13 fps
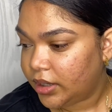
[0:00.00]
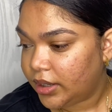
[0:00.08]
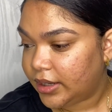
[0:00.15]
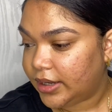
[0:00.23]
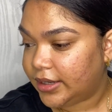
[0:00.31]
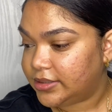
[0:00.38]

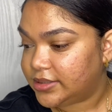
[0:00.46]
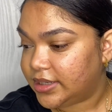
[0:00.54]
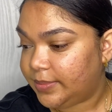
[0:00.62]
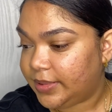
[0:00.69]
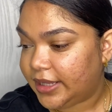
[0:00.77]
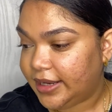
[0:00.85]
And to
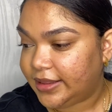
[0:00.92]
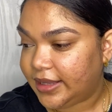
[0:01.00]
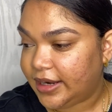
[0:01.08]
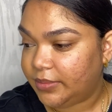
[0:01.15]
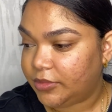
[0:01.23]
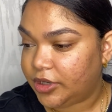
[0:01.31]
apply that,
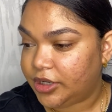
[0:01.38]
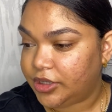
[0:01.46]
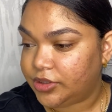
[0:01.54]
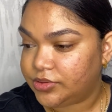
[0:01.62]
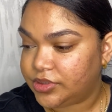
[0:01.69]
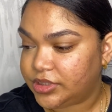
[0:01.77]
I'm gonna
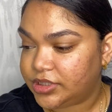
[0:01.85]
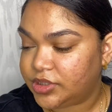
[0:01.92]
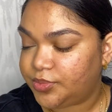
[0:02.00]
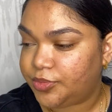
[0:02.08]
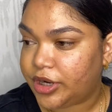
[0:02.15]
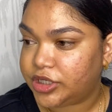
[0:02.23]
use this
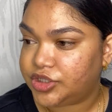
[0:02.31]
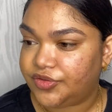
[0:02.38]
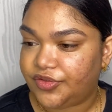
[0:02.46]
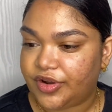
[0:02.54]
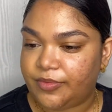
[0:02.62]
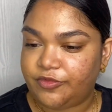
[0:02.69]
brush
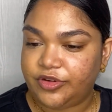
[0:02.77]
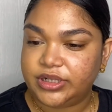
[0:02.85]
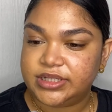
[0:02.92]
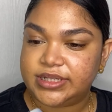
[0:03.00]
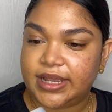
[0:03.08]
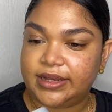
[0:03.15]
from Real
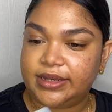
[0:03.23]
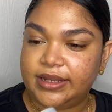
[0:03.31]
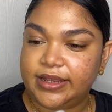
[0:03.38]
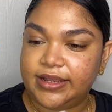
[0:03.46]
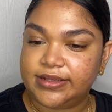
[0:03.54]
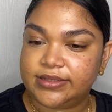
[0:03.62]

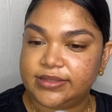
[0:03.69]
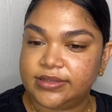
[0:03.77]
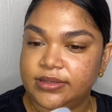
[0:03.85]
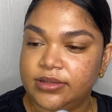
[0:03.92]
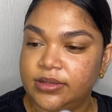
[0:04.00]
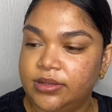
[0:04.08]
Techniques.
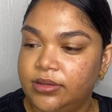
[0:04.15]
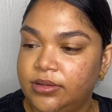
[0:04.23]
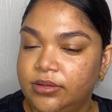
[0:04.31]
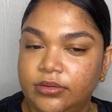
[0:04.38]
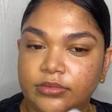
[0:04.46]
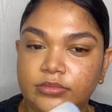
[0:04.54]

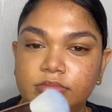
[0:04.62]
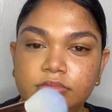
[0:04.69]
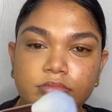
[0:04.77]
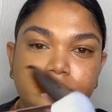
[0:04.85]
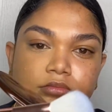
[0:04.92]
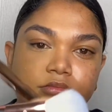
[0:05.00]

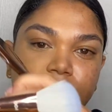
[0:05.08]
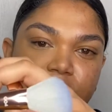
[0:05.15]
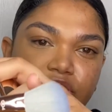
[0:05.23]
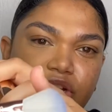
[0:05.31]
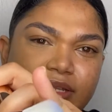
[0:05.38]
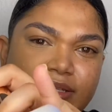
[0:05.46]
It's
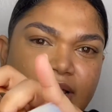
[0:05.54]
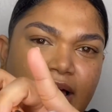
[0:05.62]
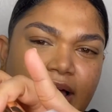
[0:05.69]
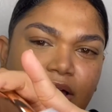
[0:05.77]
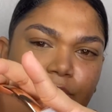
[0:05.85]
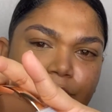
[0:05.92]
just an
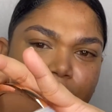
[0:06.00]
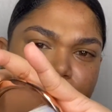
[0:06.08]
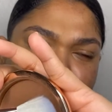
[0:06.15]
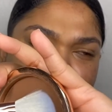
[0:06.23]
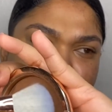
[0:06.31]
angle brush.